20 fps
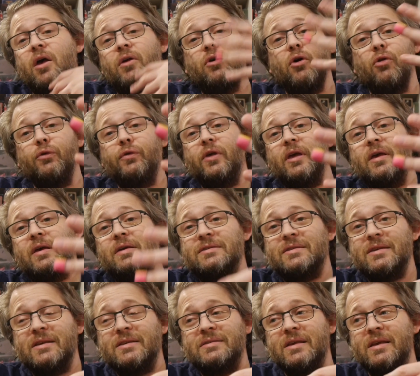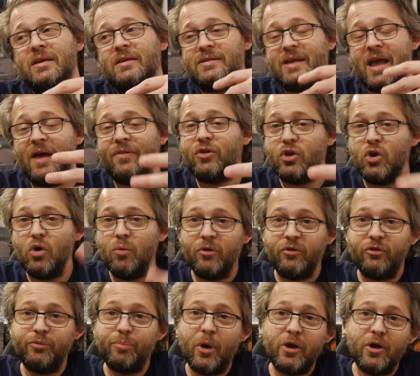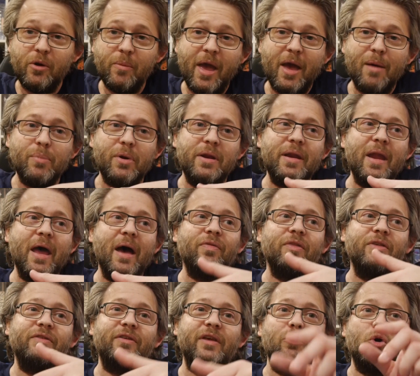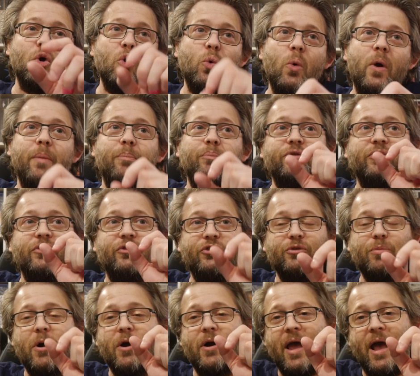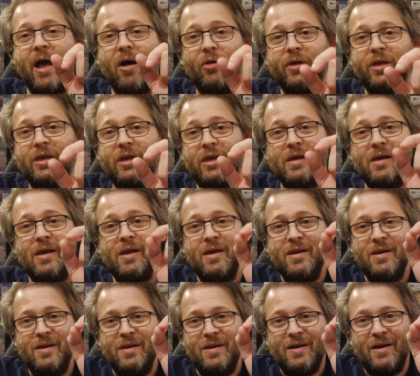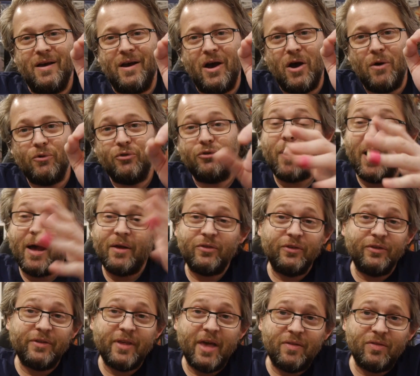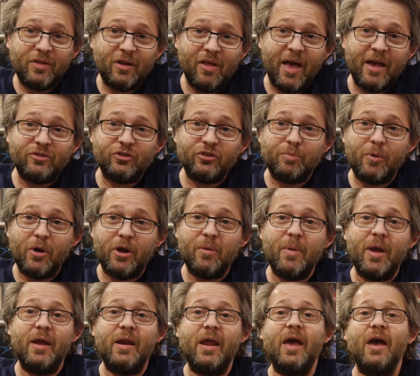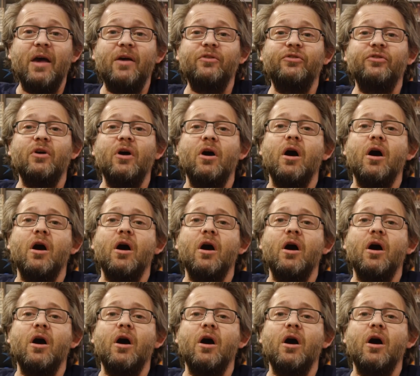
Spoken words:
The other thing is it's got the humor of Spider-Man, but not the same quips and smart alecky responses that the classic Spider-Man has.